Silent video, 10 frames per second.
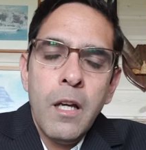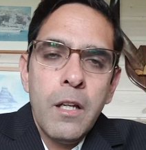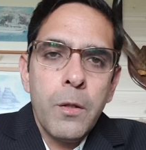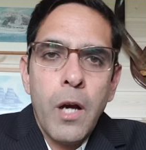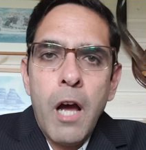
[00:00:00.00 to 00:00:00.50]

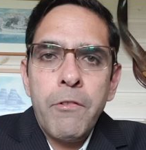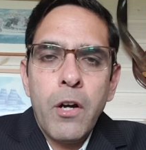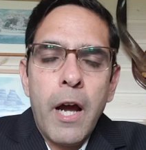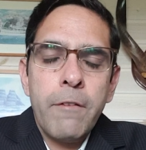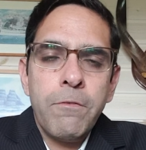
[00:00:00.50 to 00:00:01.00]
You have your
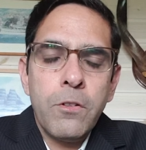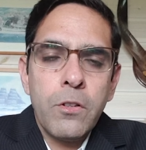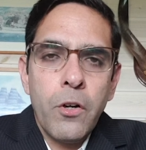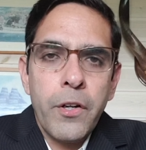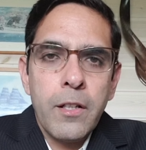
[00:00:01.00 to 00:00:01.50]

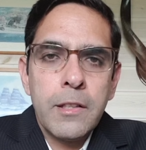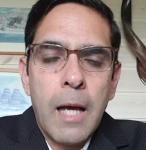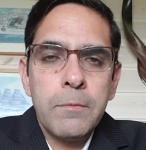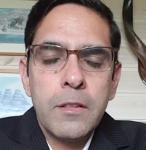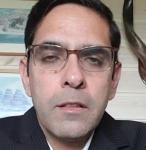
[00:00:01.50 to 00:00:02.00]
iPhone or your
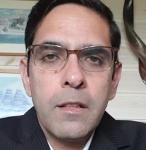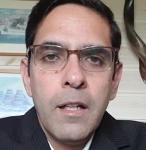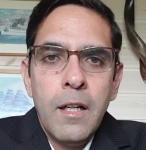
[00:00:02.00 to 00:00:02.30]
Samsung.